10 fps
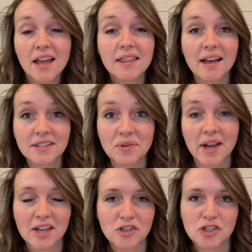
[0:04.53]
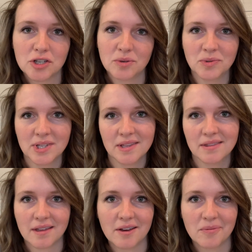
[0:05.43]
That's right,
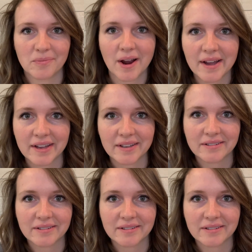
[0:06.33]
choosing the right.